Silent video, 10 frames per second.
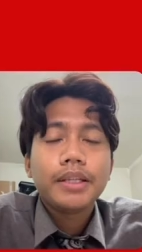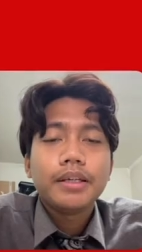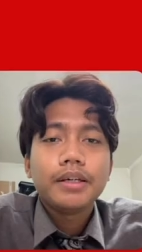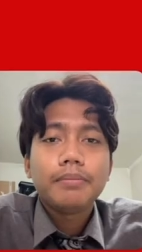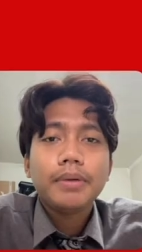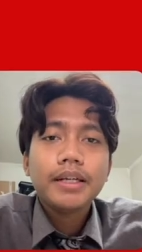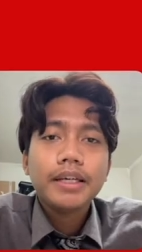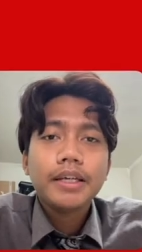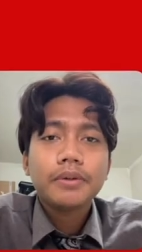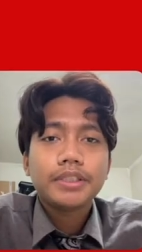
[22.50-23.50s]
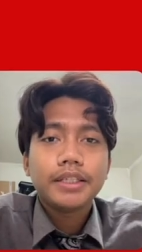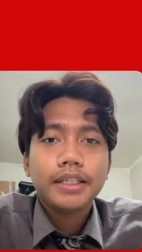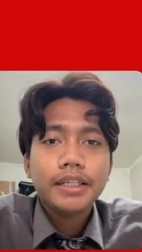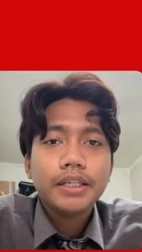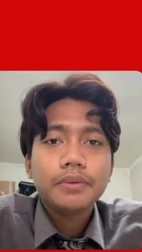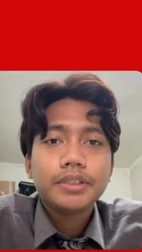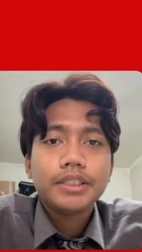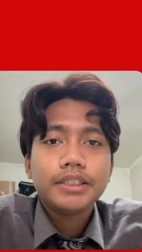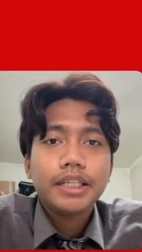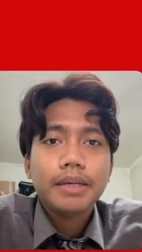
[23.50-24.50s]
the part A, question A, which is
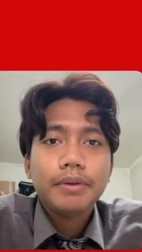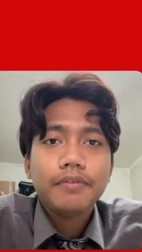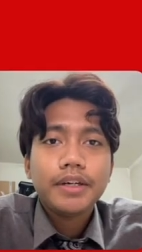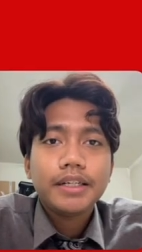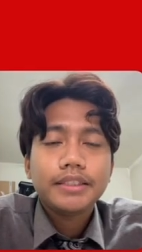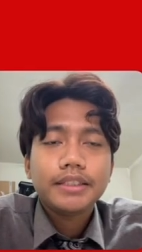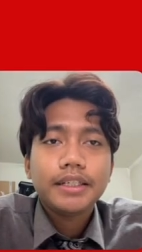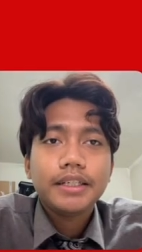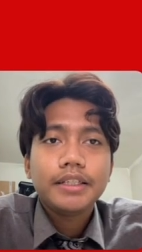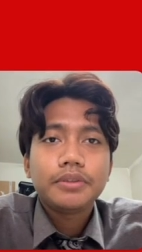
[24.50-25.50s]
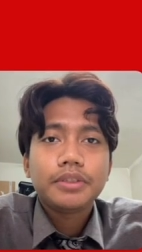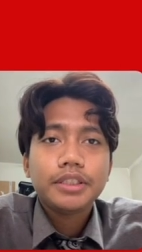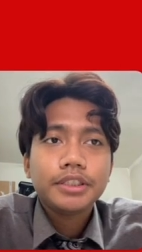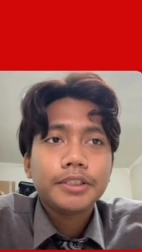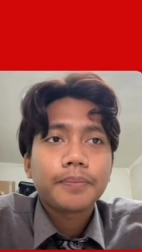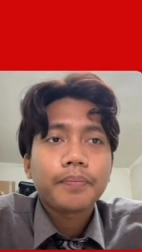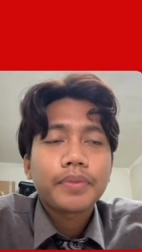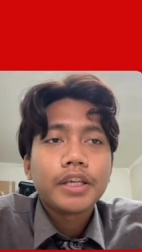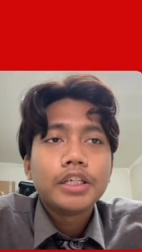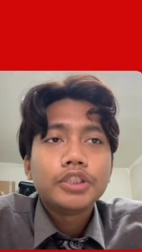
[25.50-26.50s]
MFRS 8 introduction.
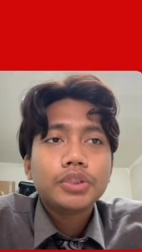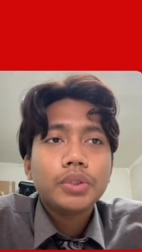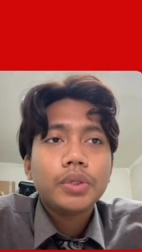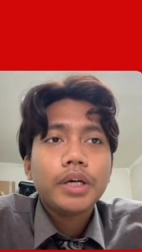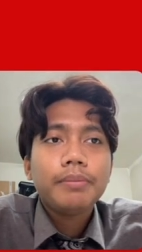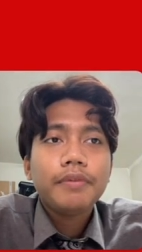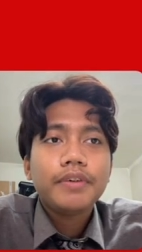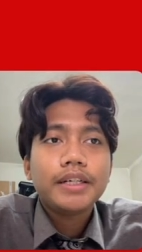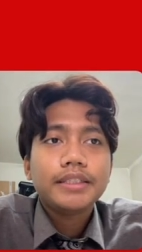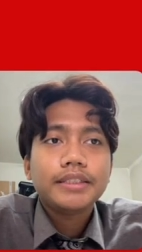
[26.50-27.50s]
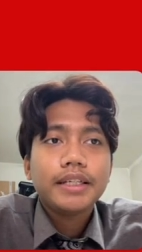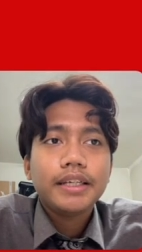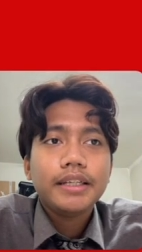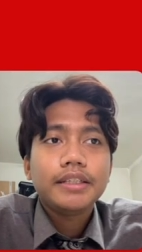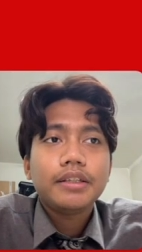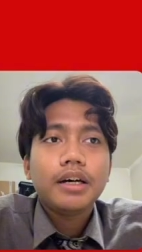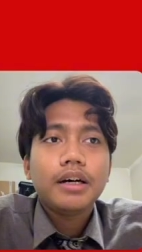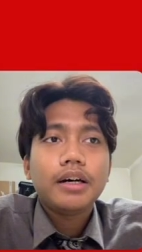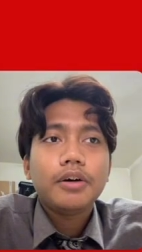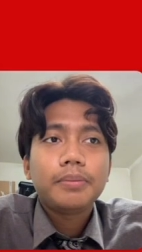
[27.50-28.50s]
So MFRS 8
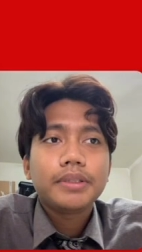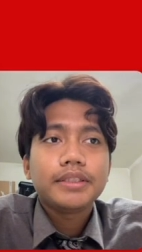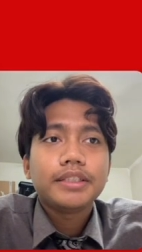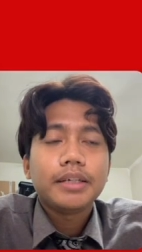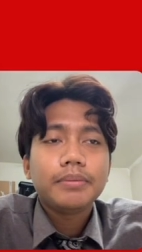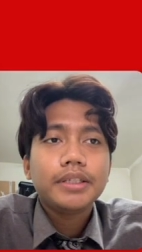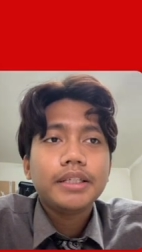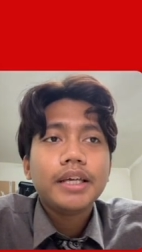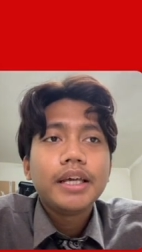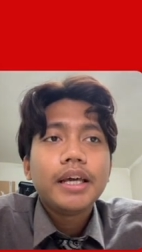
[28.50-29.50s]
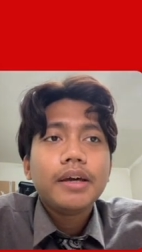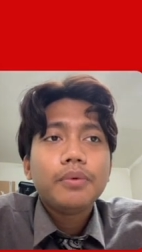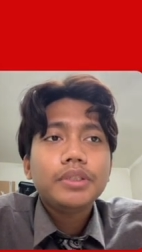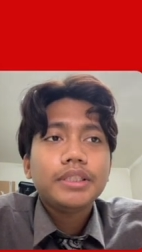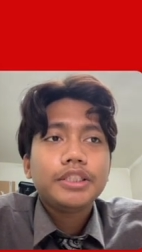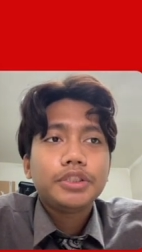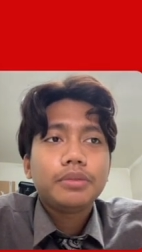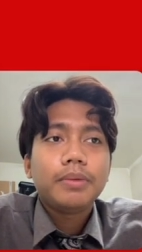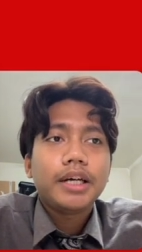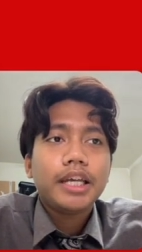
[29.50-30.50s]
operating segment was issued
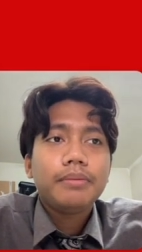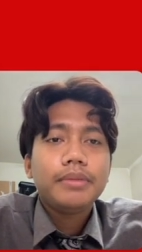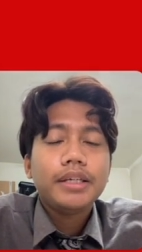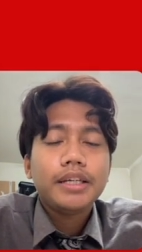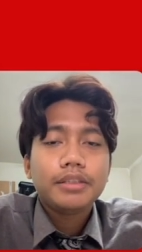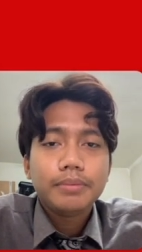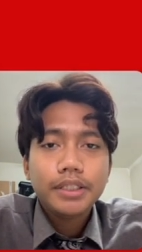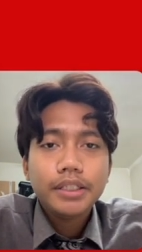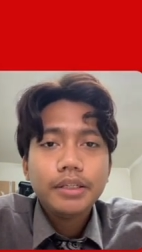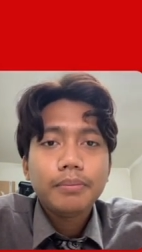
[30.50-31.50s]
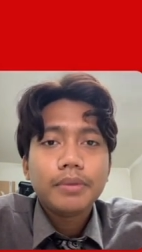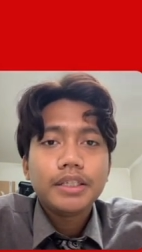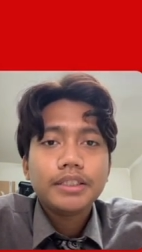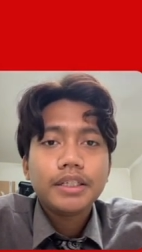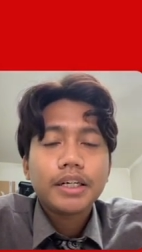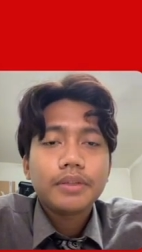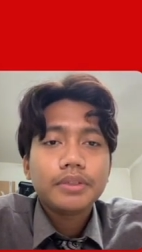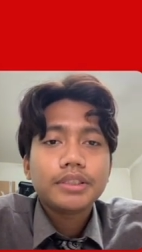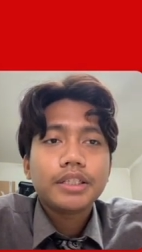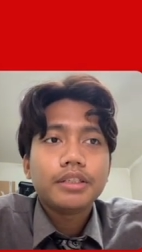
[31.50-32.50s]
by MASB, Malaysia Accounting
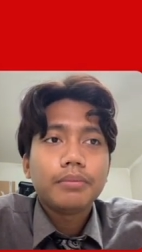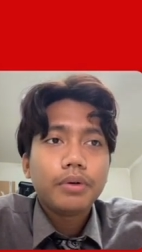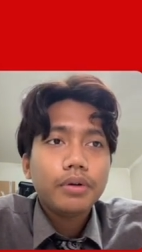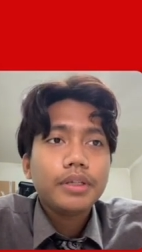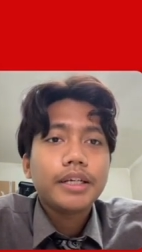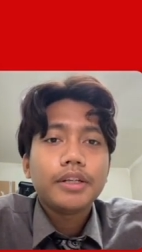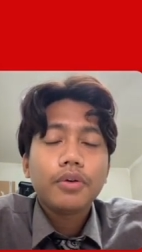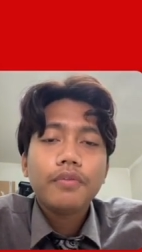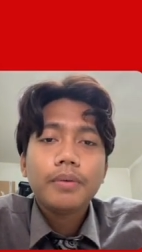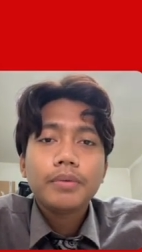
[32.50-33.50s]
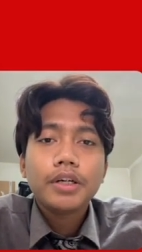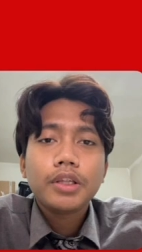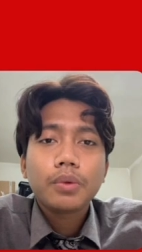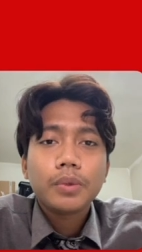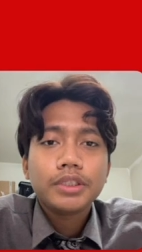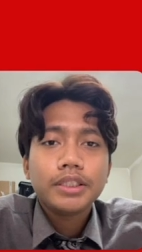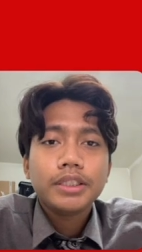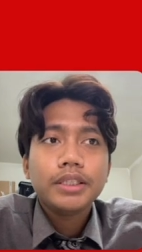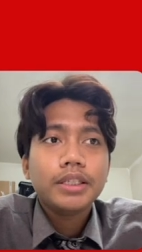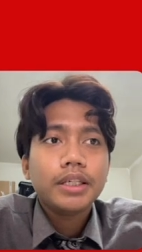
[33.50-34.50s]
Standard Board, in November
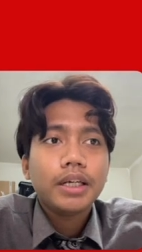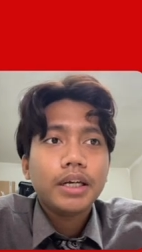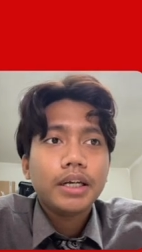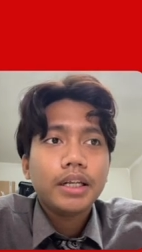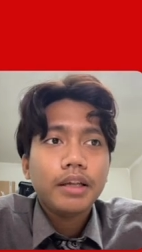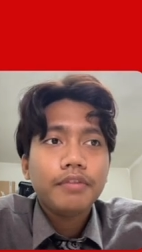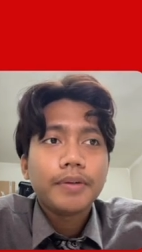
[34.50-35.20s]
2011,